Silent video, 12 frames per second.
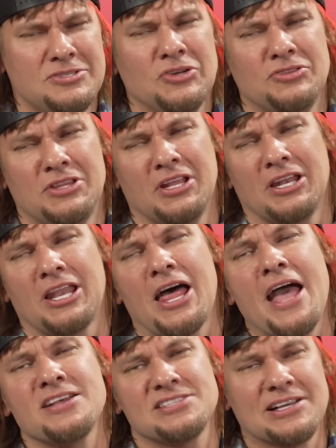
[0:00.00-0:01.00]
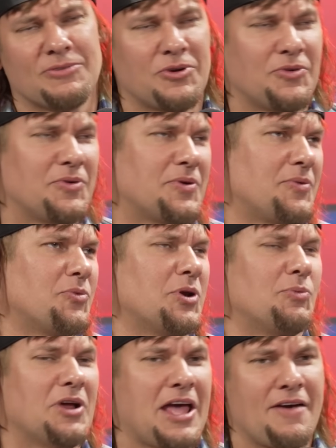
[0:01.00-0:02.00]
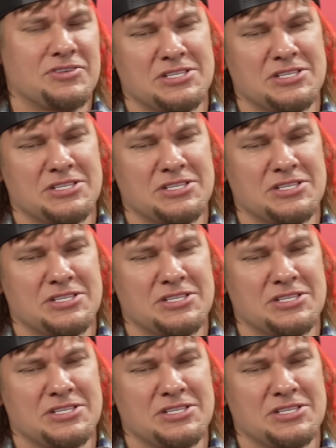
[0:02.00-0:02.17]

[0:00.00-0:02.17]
Dude, the last thing I would, would want to have is